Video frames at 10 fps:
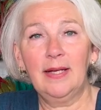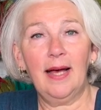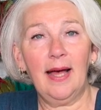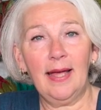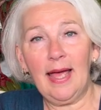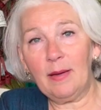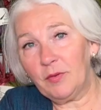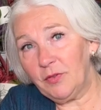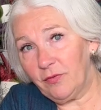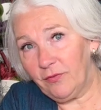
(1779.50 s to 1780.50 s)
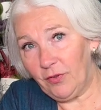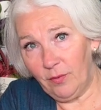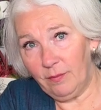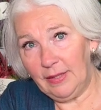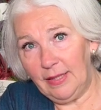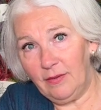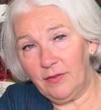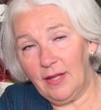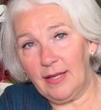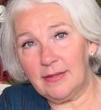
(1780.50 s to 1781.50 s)
I am of the firm belief
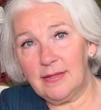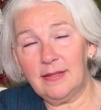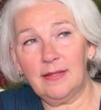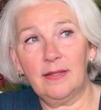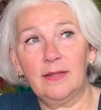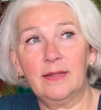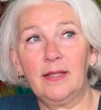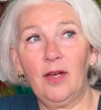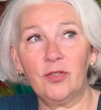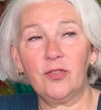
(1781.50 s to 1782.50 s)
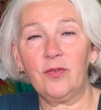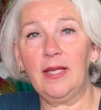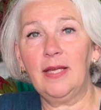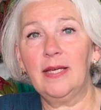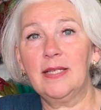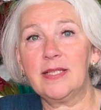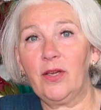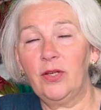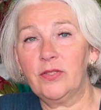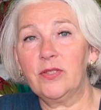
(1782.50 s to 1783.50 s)
that the country is
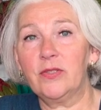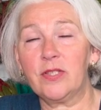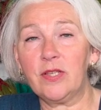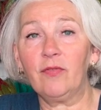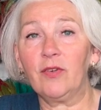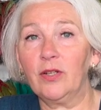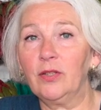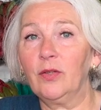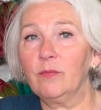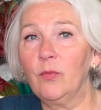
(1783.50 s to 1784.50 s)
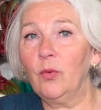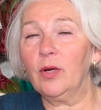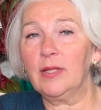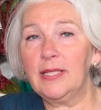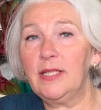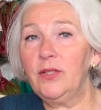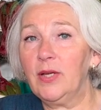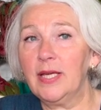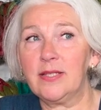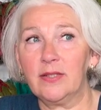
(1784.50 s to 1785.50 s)
going to suffer a lot more, that the
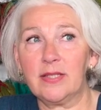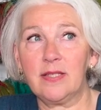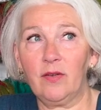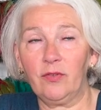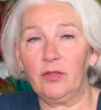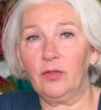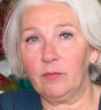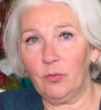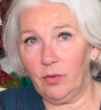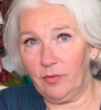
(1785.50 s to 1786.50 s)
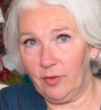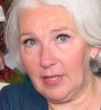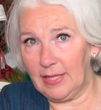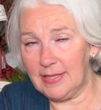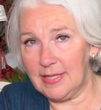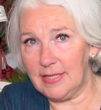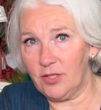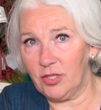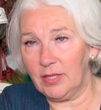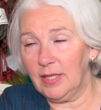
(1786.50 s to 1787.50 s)
UK is going to suffer a lot more for that
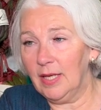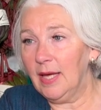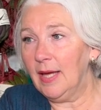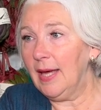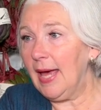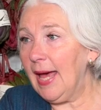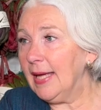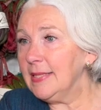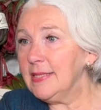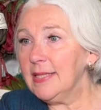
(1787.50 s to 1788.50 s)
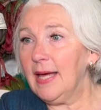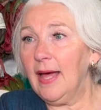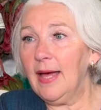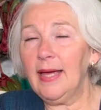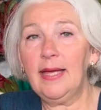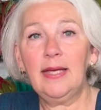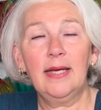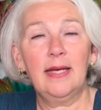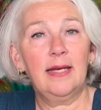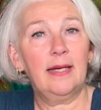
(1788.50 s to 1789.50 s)
decision. And I
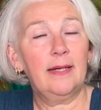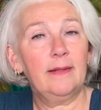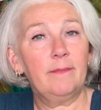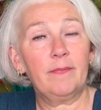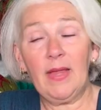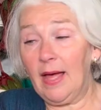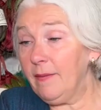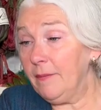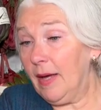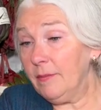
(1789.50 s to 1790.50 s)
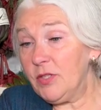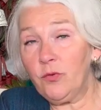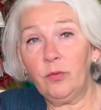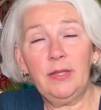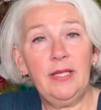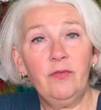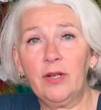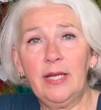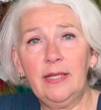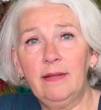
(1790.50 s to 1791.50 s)
I'm a strong believer
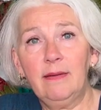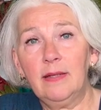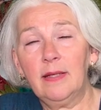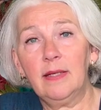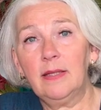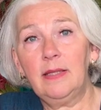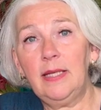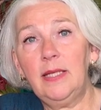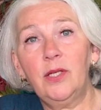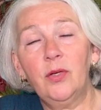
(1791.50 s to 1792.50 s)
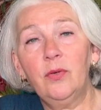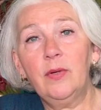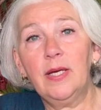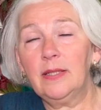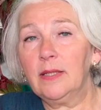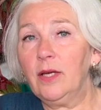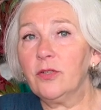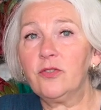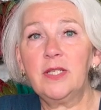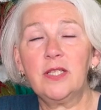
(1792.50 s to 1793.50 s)
in the EU, in
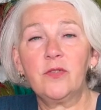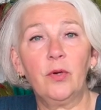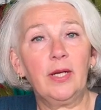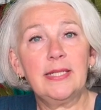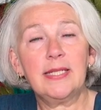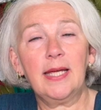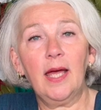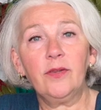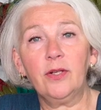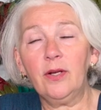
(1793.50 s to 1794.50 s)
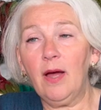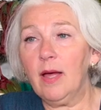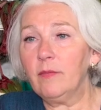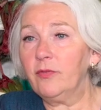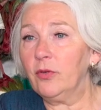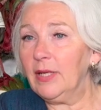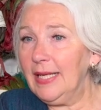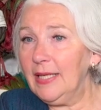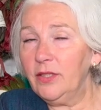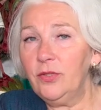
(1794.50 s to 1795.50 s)
countries working together. I'm for
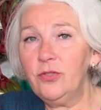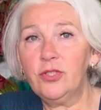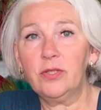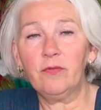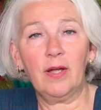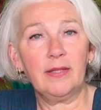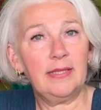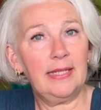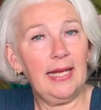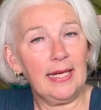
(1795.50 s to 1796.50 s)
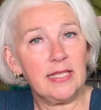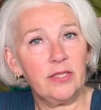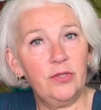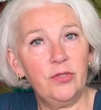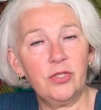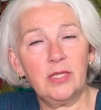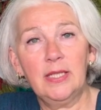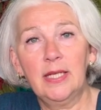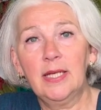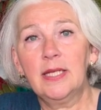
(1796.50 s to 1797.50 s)
inclusion rather than exclusion.
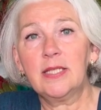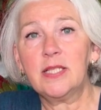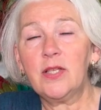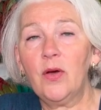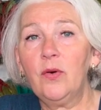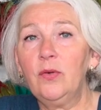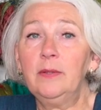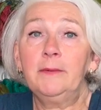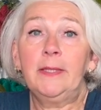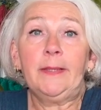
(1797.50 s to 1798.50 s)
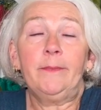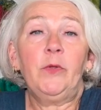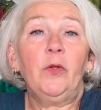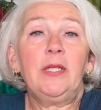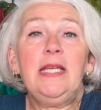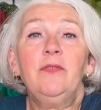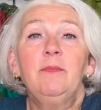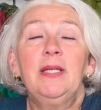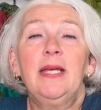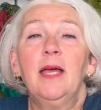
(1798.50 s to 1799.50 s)
So not even
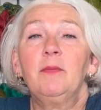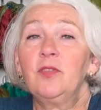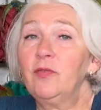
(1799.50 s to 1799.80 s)
being able to